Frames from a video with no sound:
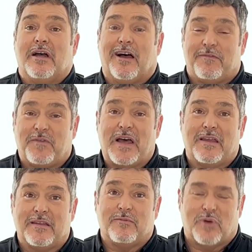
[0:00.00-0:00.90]
I
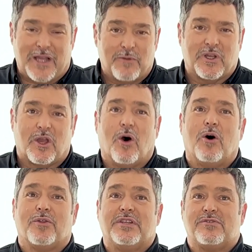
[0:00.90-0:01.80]
find what I would
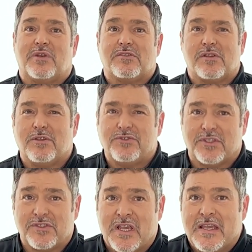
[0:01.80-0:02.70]
call these
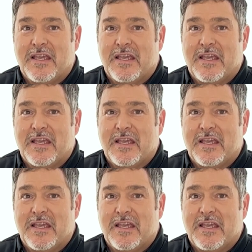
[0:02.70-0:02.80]
resolutions.